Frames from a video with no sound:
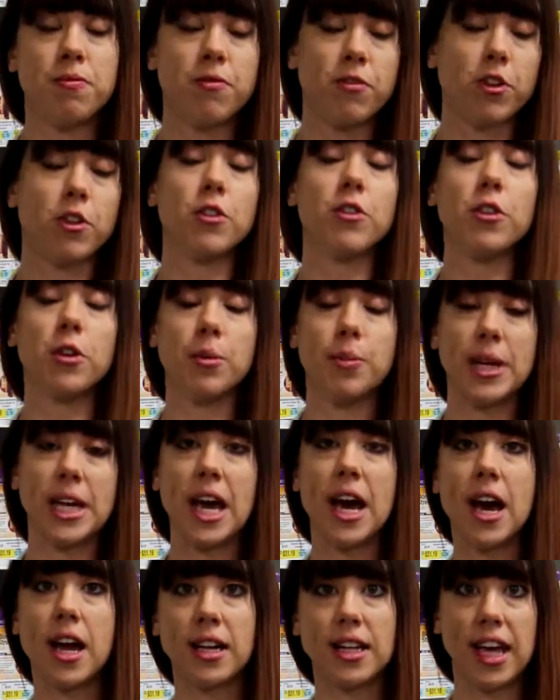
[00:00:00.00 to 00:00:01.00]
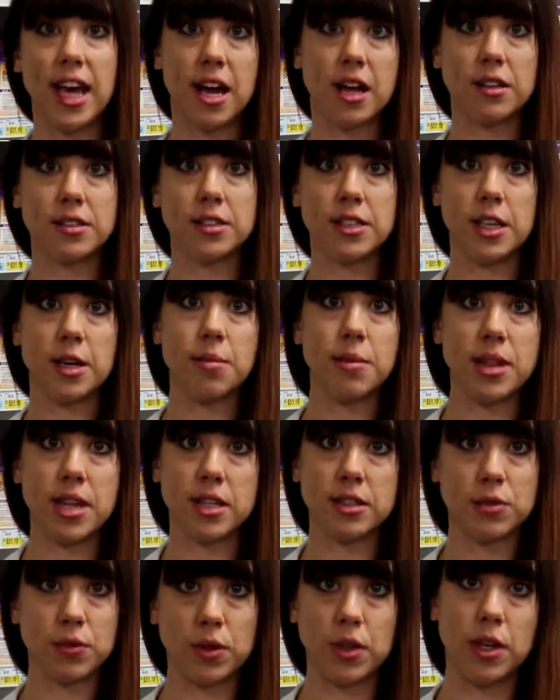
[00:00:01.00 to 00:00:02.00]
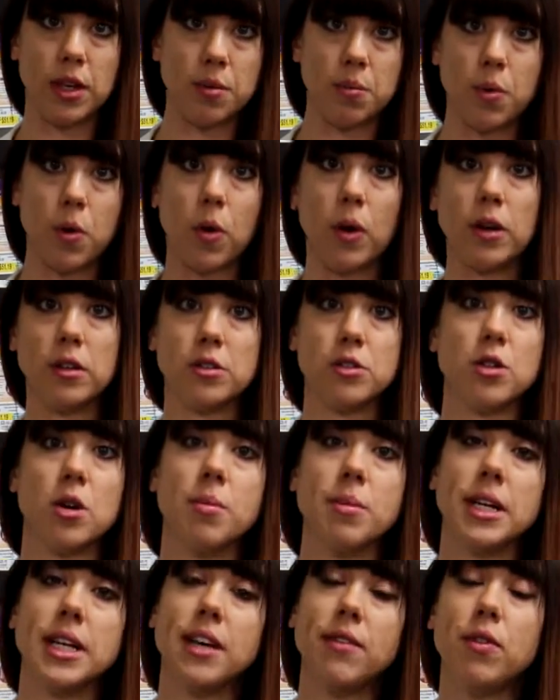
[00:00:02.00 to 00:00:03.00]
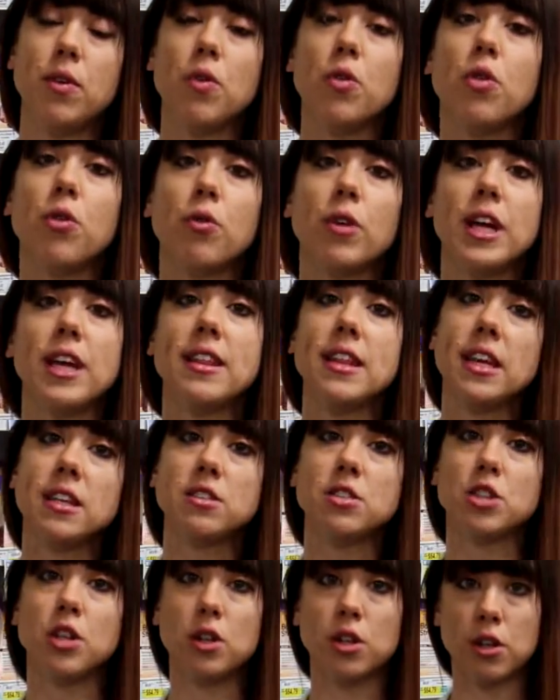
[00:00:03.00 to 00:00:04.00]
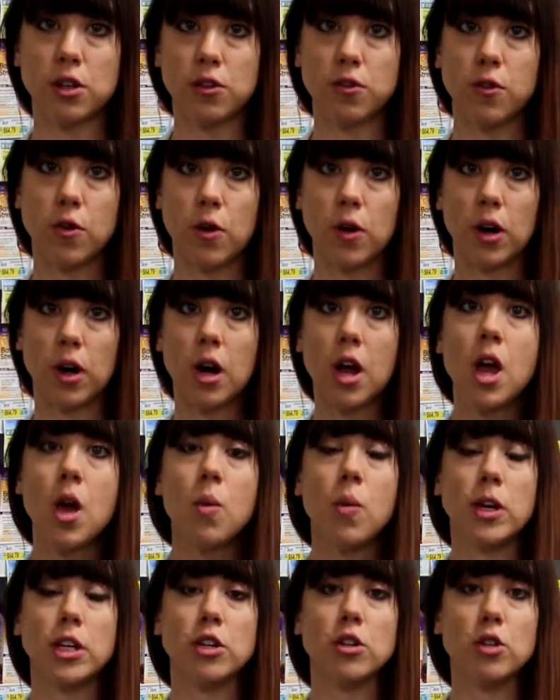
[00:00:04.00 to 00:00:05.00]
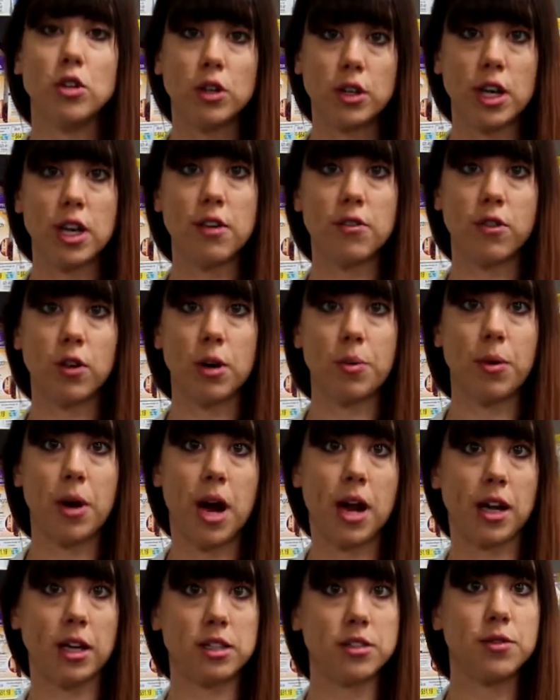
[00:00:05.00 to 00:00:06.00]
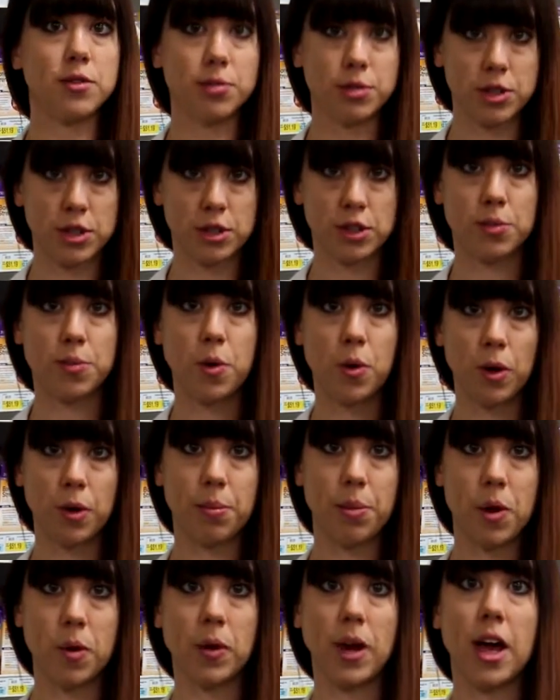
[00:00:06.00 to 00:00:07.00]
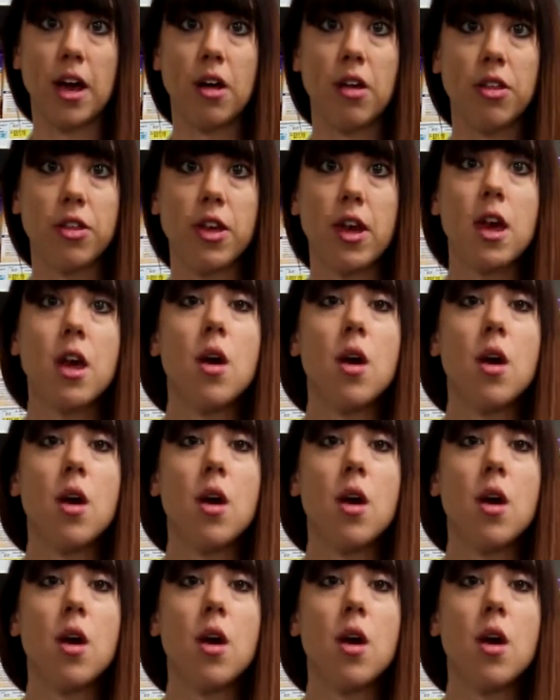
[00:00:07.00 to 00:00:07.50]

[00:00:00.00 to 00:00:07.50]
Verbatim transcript: further beyond calcium, and that's really important. So I'm going to give you three things to look for when you're looking for a product to support bone health.